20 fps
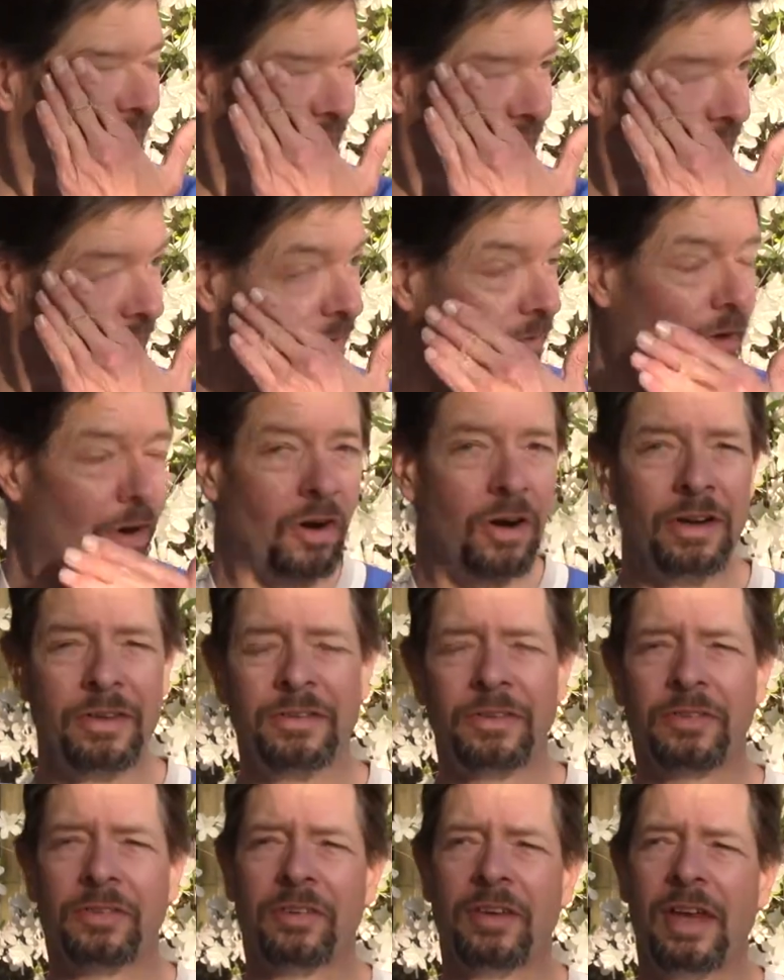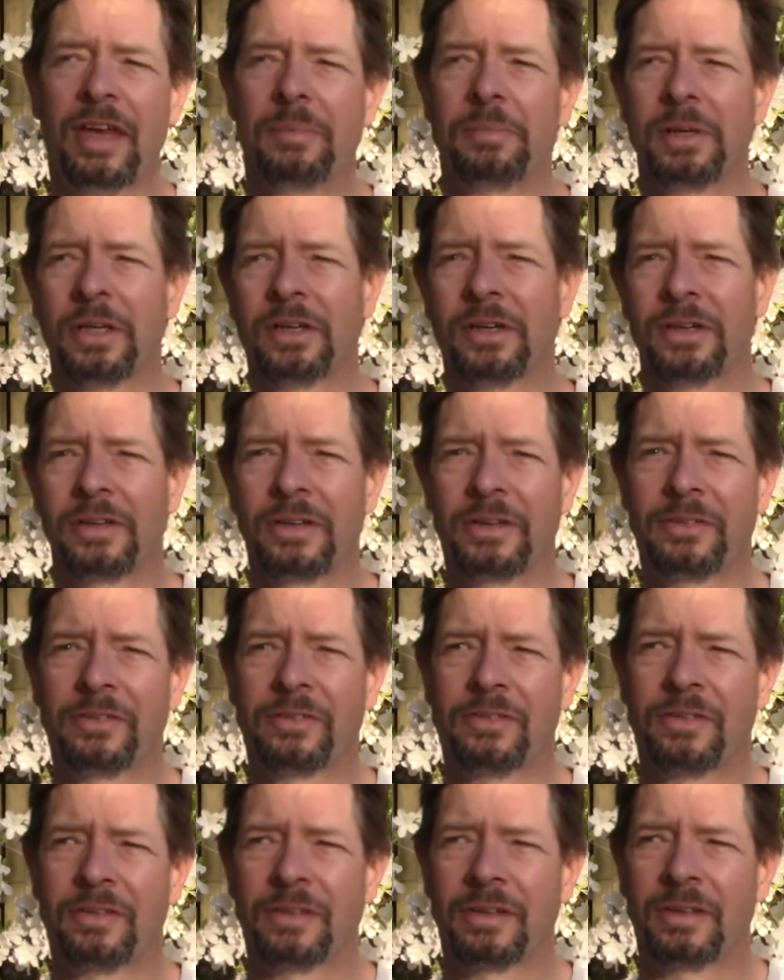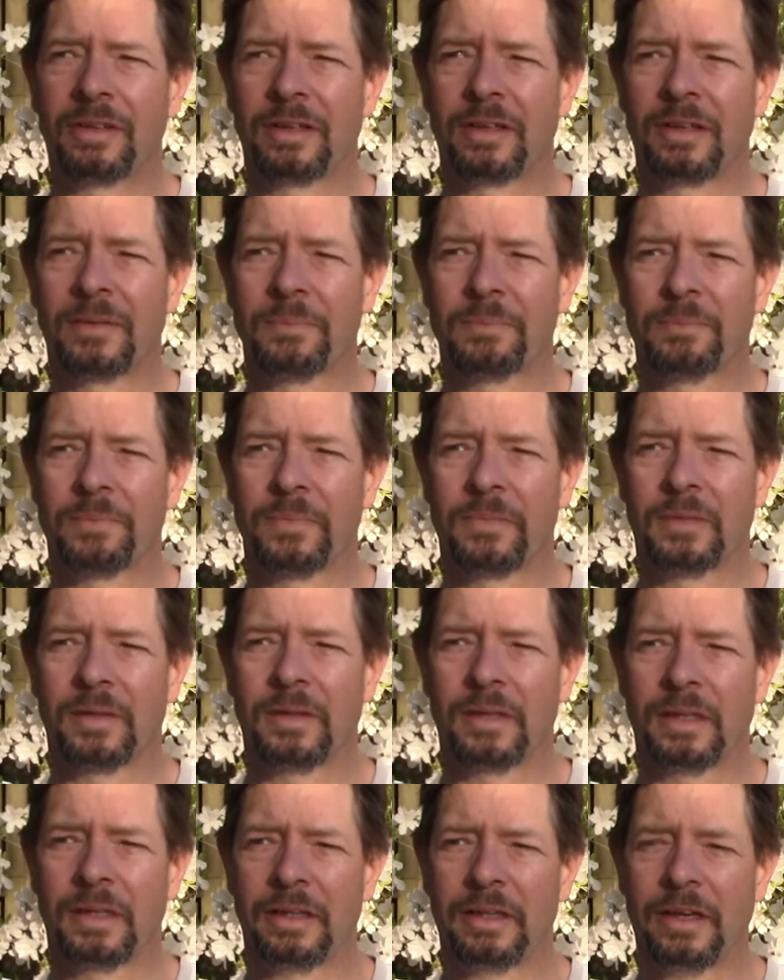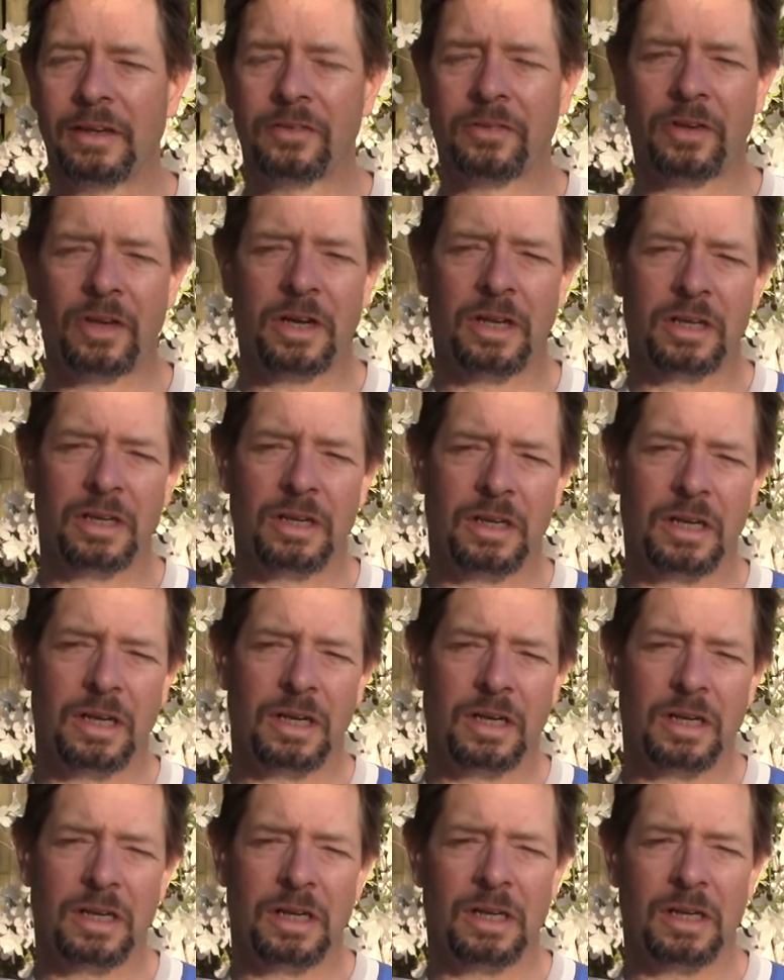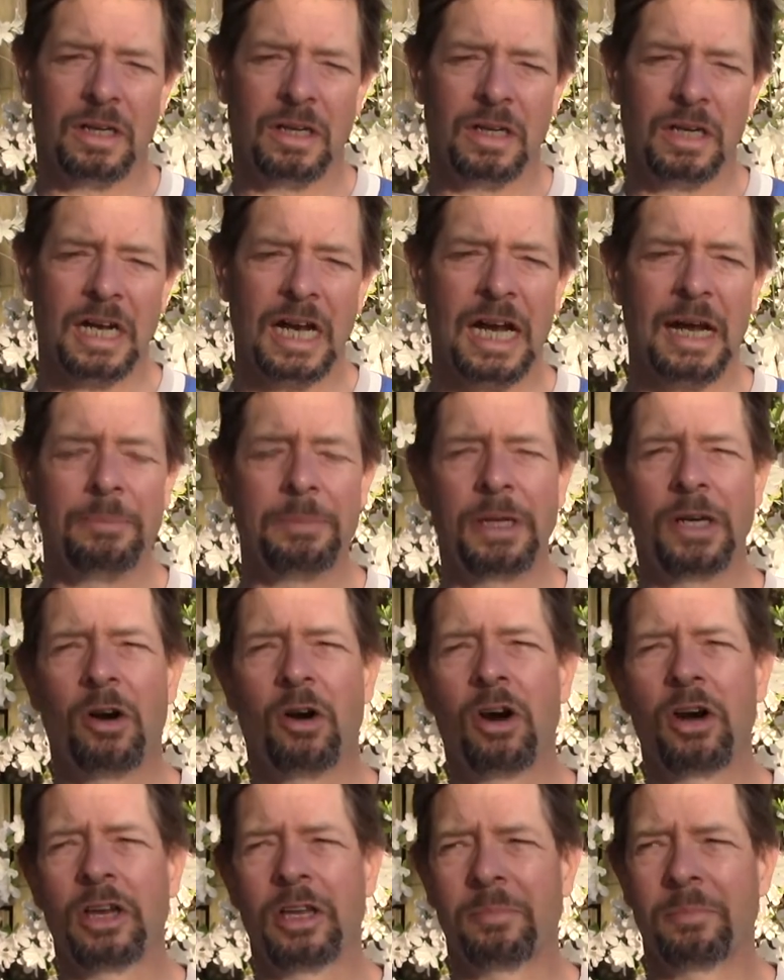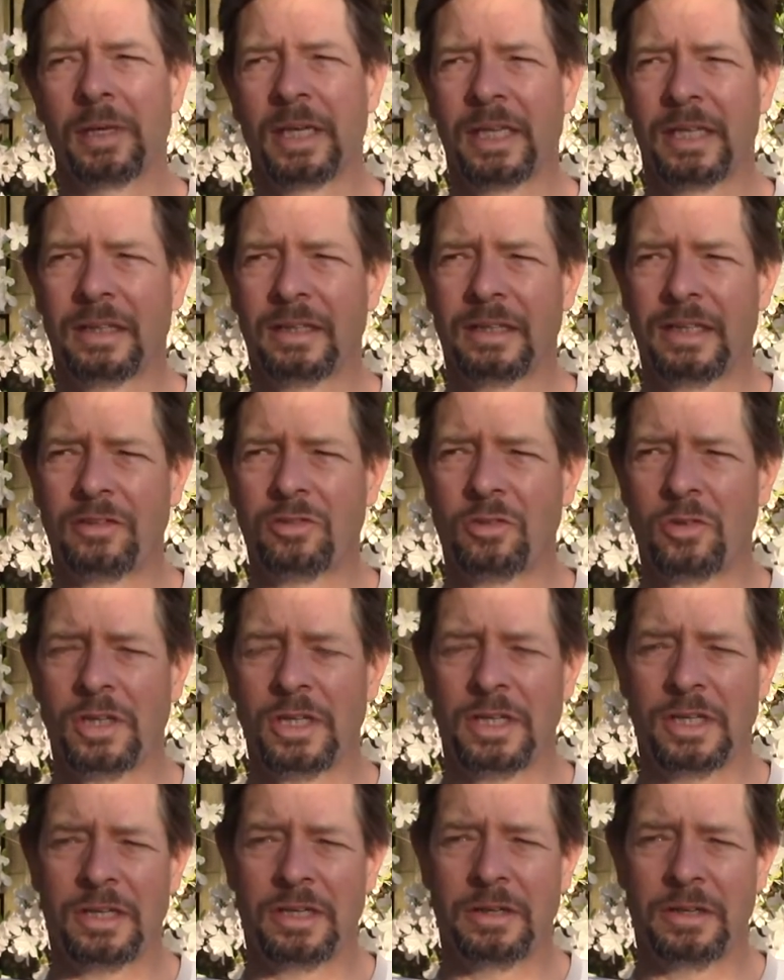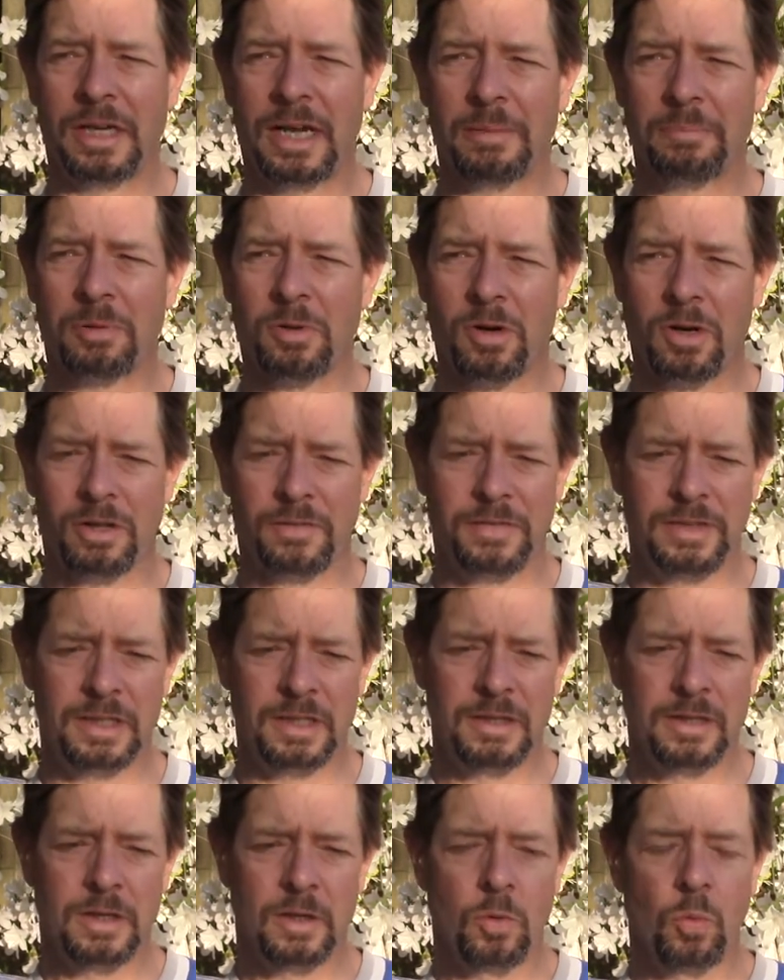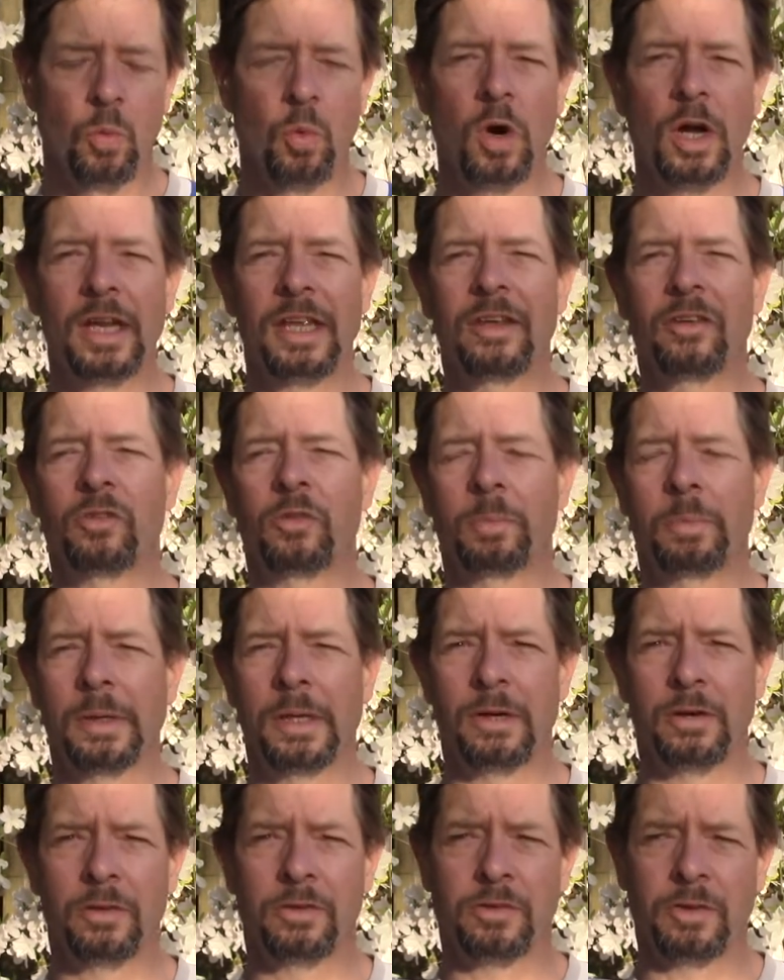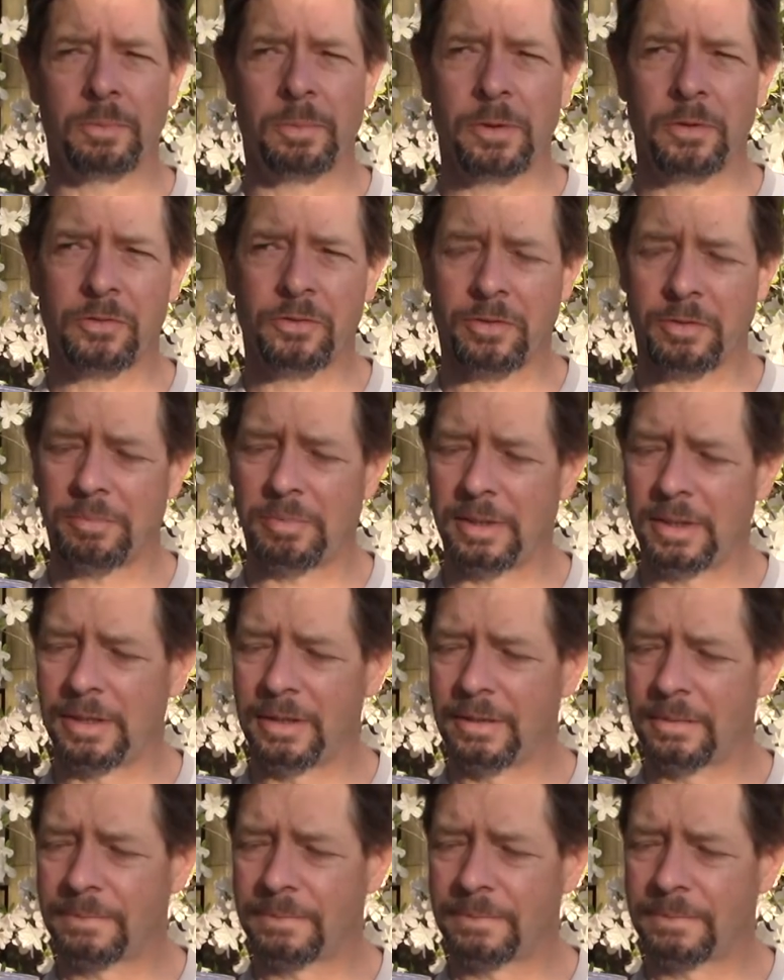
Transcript: it's hard to say because there's a common argument that you hear, and I'm part of it, what is beer supposed to be?